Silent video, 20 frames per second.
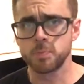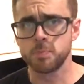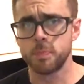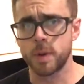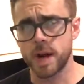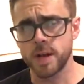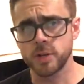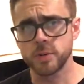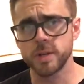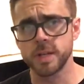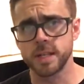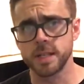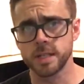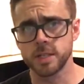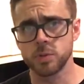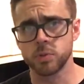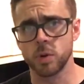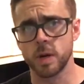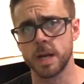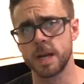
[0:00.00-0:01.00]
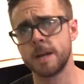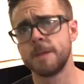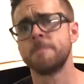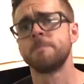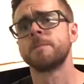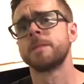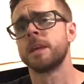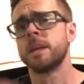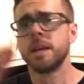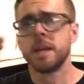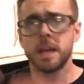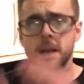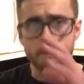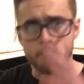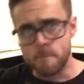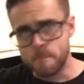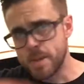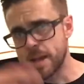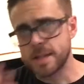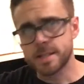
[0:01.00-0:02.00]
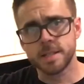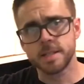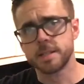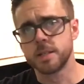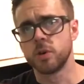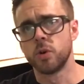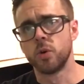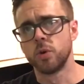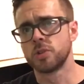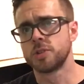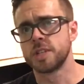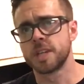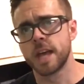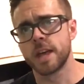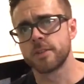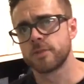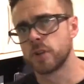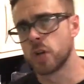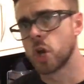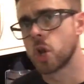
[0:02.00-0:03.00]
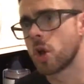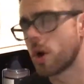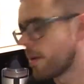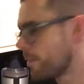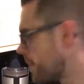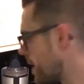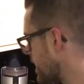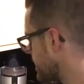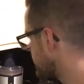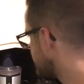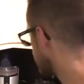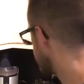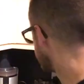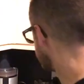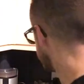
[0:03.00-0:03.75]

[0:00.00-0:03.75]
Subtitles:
By doing it this way, it mixes it all together a lot better.